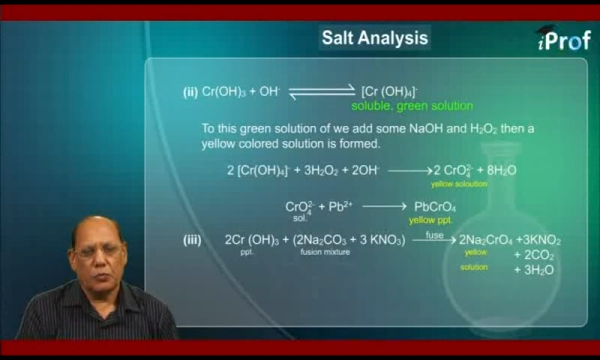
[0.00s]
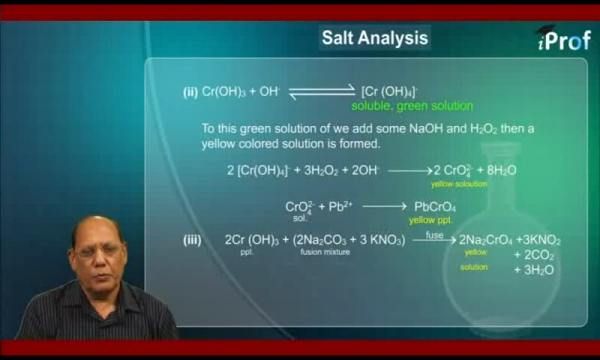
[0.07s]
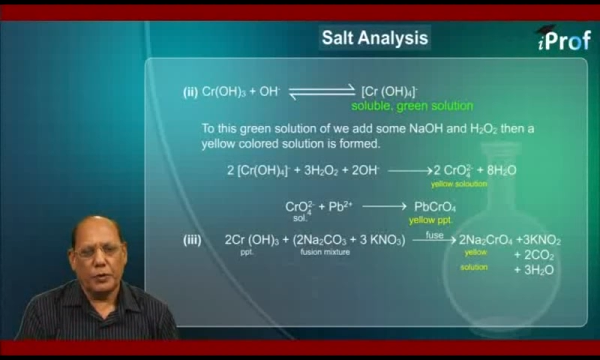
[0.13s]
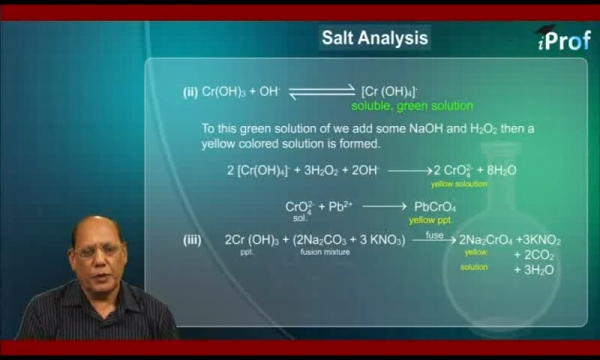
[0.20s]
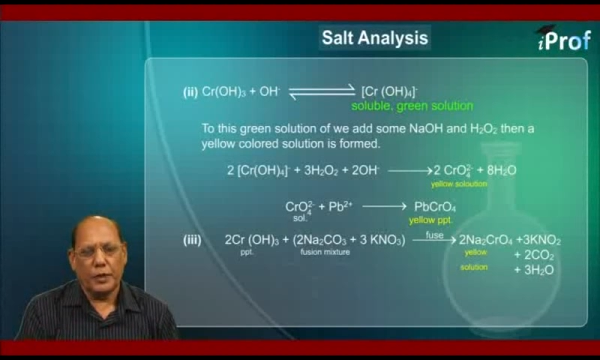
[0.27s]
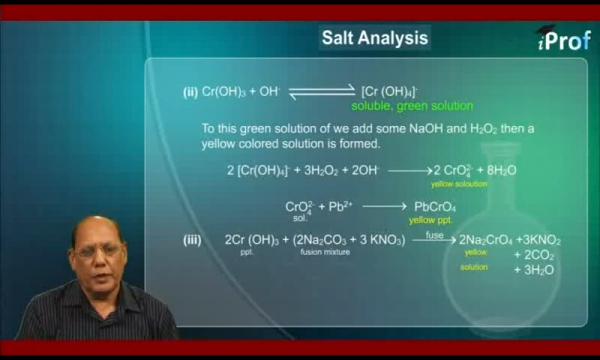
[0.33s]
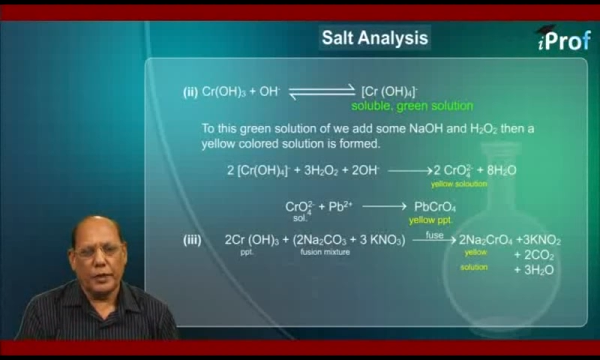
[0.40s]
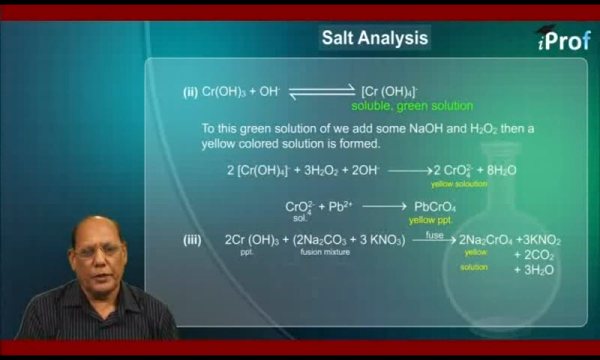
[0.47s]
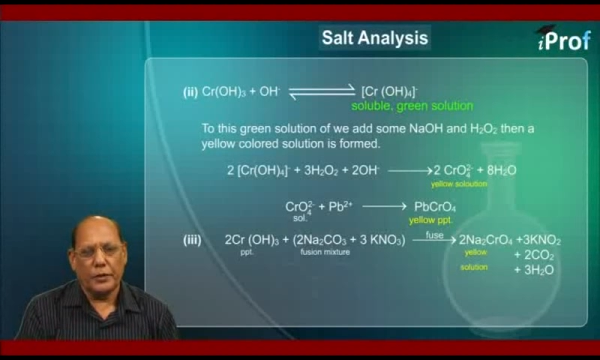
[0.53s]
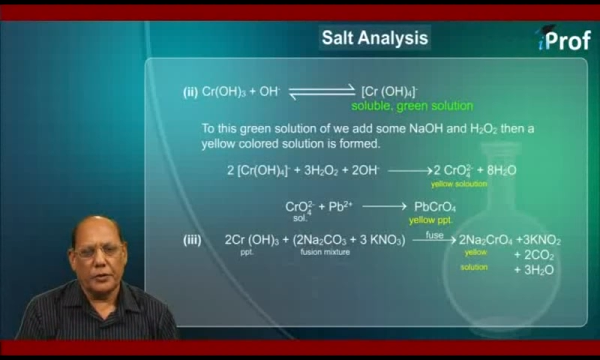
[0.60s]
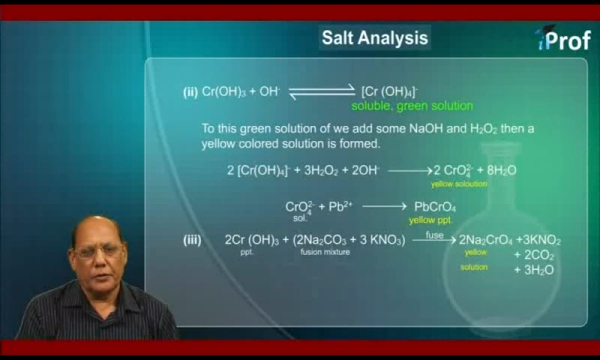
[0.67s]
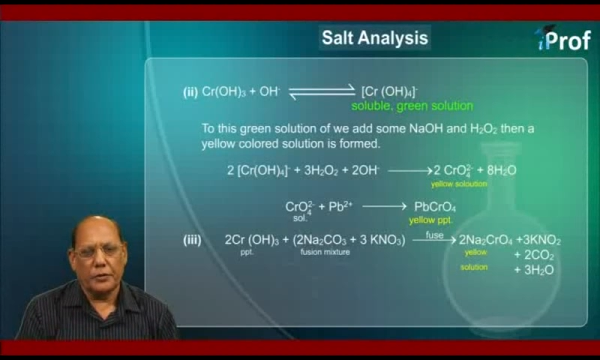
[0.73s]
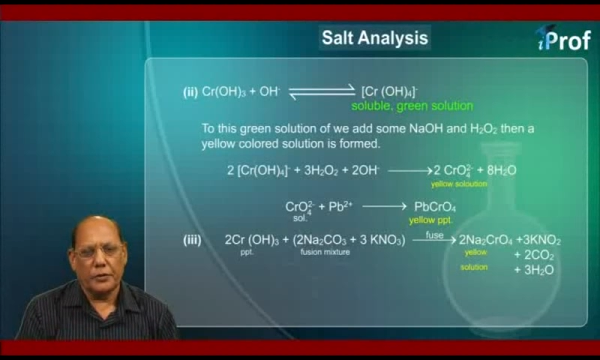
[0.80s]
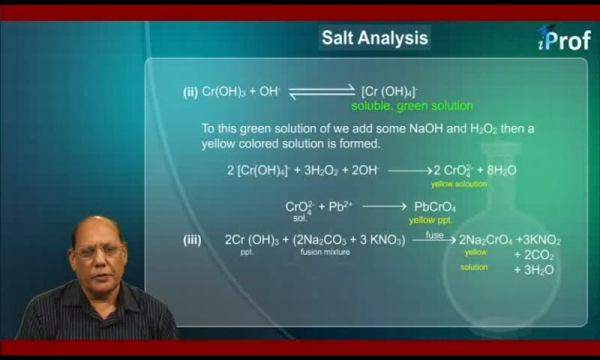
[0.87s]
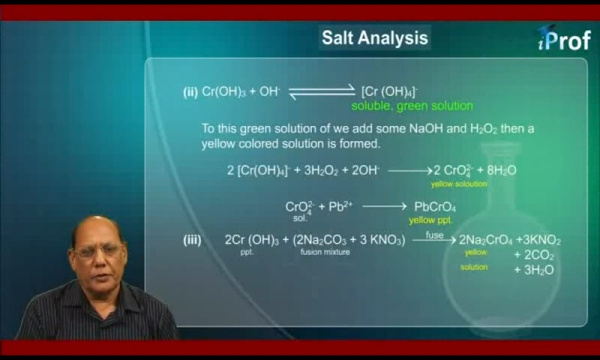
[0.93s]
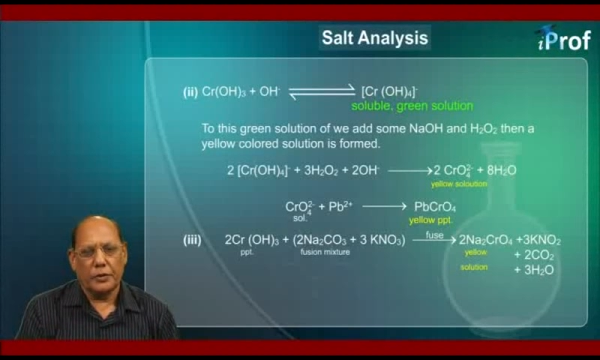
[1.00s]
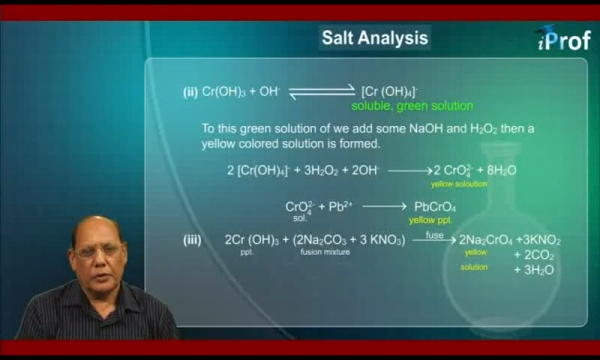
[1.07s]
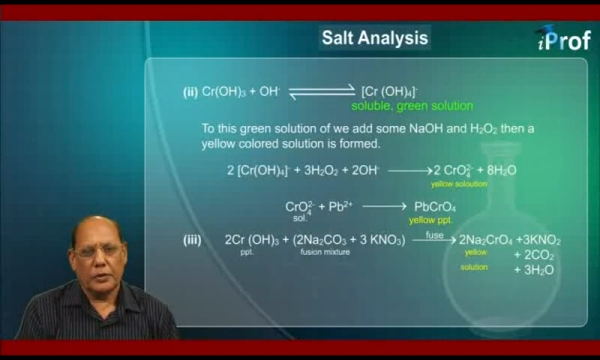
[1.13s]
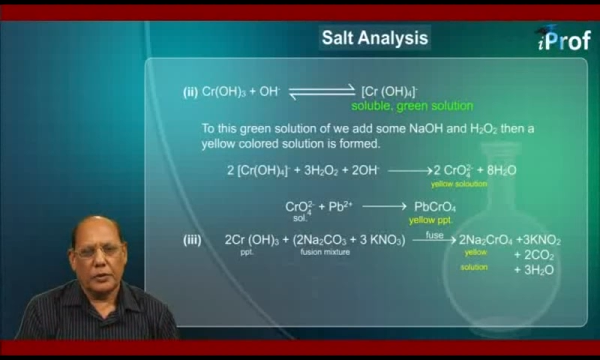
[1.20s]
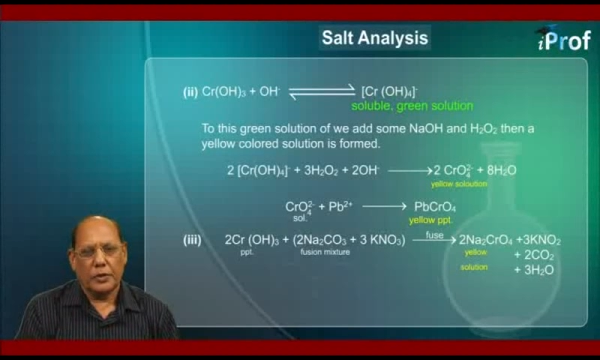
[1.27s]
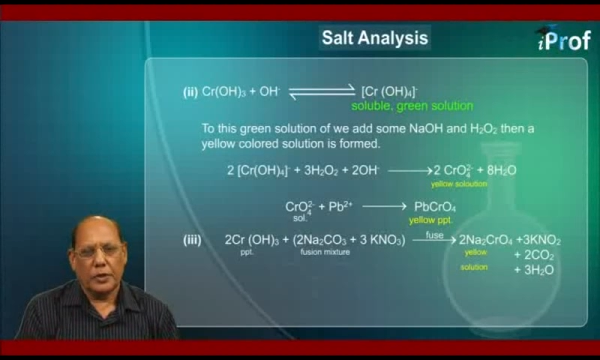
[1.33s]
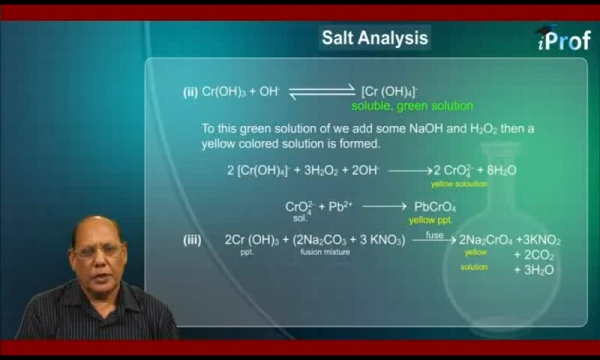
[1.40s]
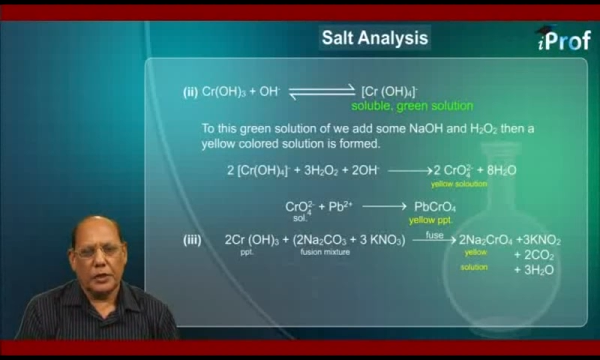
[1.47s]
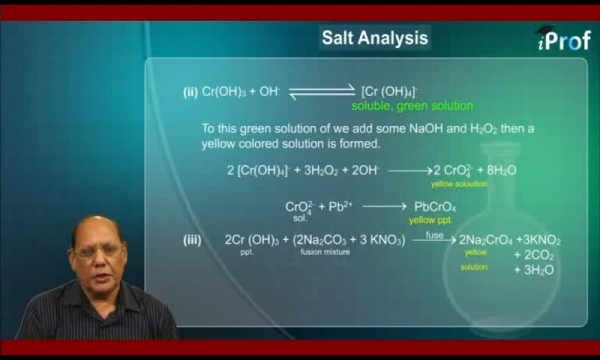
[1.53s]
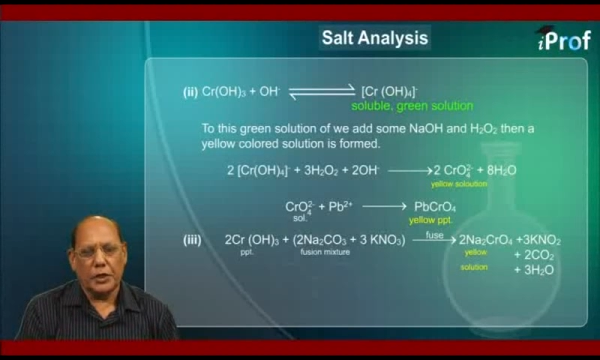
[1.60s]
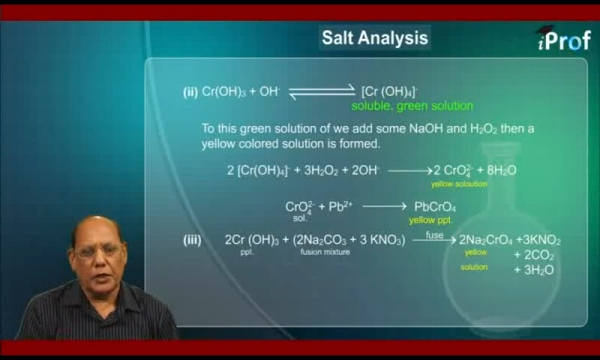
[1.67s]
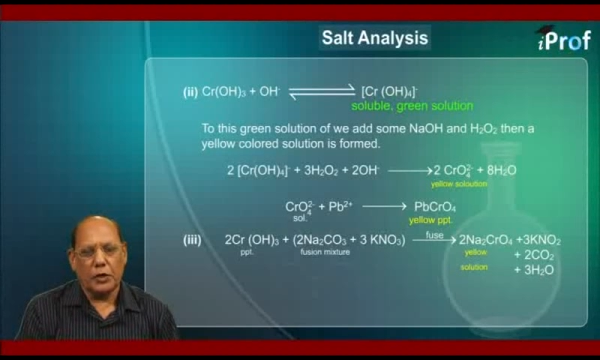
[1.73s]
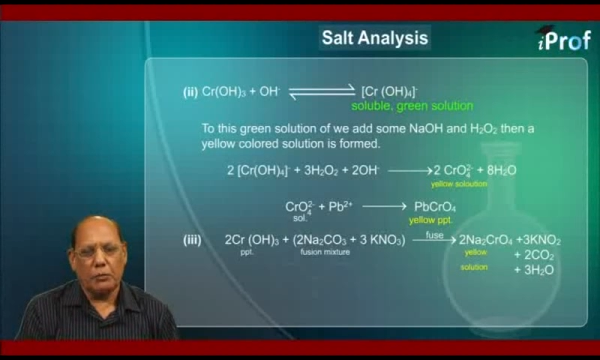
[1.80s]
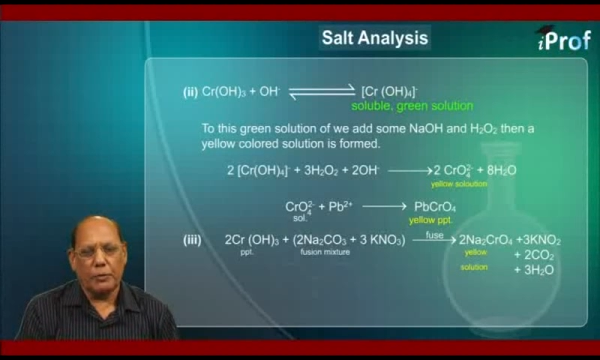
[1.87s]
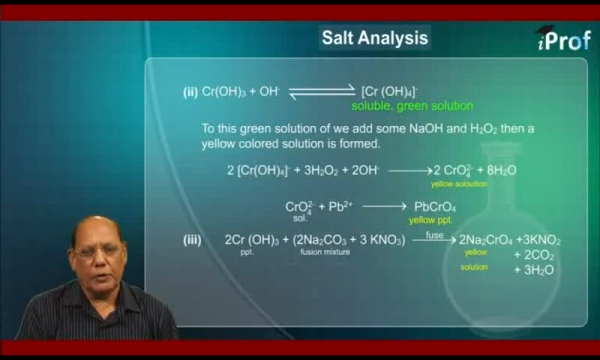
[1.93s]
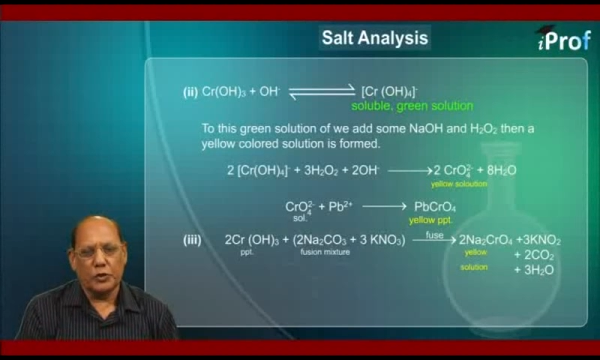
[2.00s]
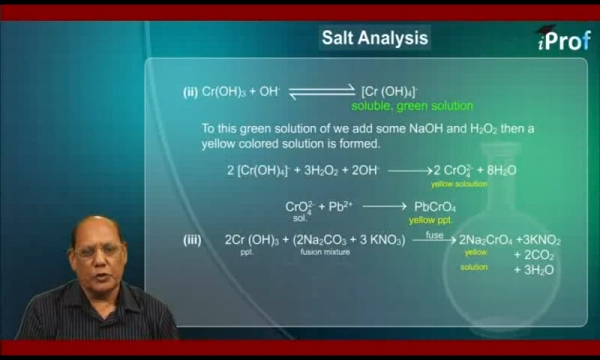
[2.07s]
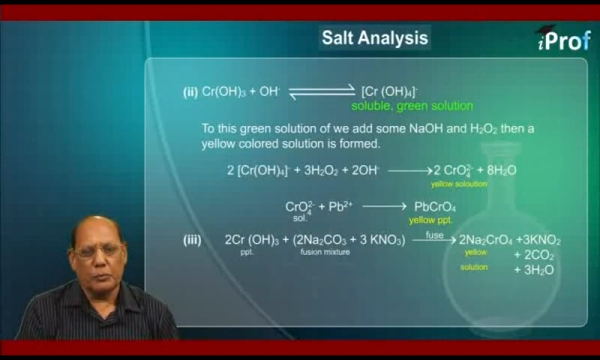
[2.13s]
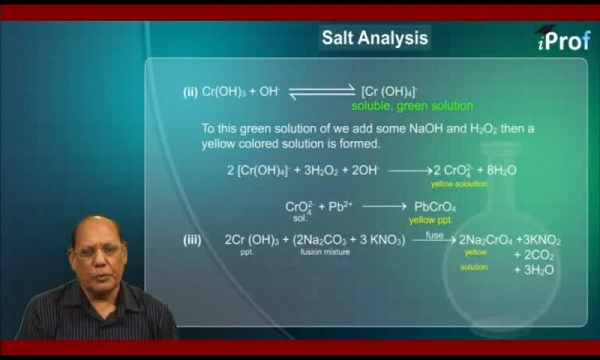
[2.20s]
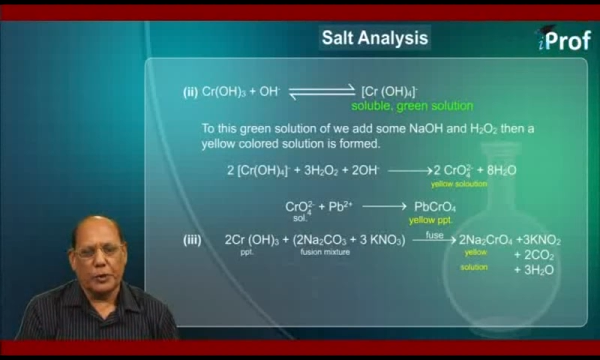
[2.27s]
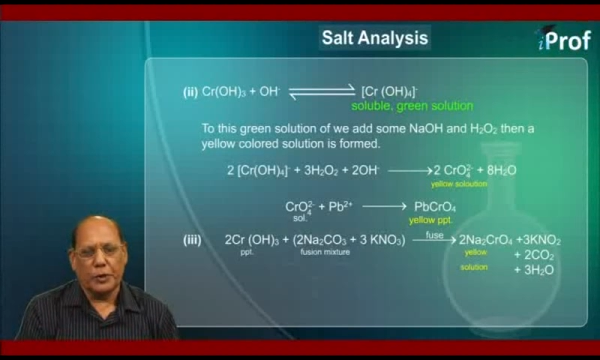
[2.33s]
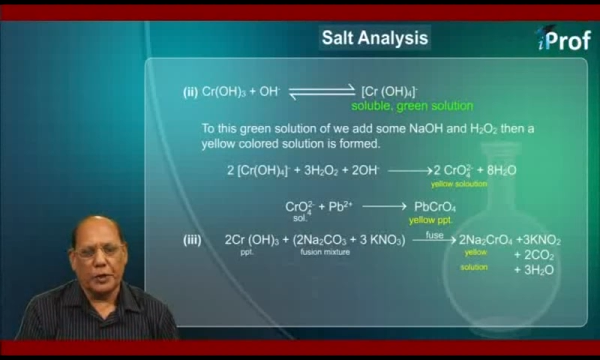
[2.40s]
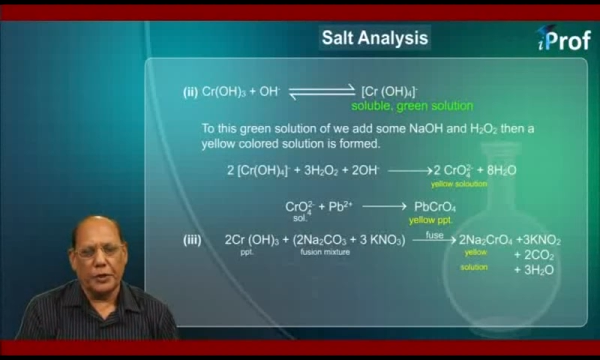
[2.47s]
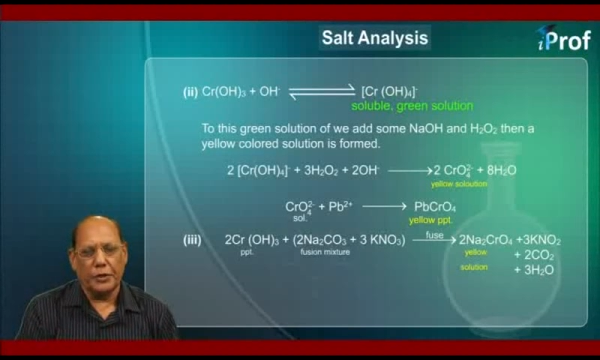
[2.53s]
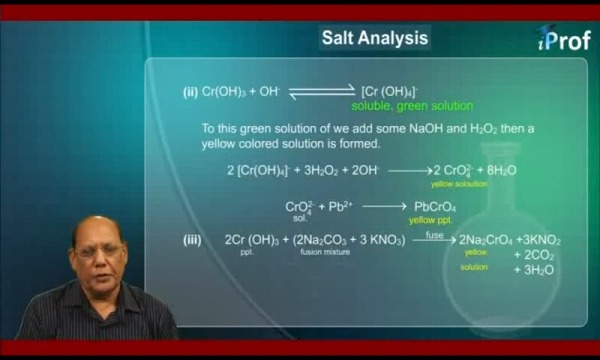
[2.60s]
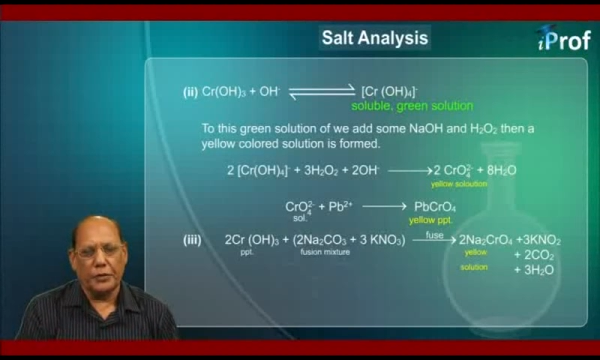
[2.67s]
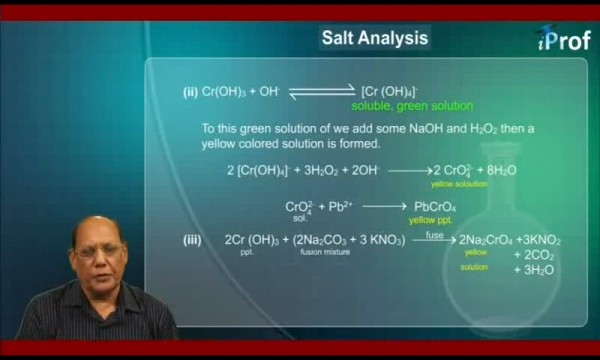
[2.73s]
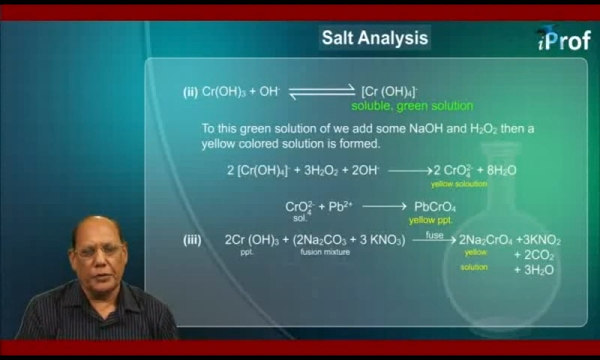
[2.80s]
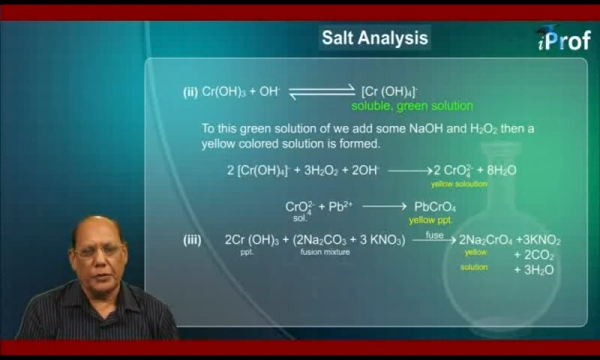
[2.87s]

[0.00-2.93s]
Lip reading: we get a yellow precipitate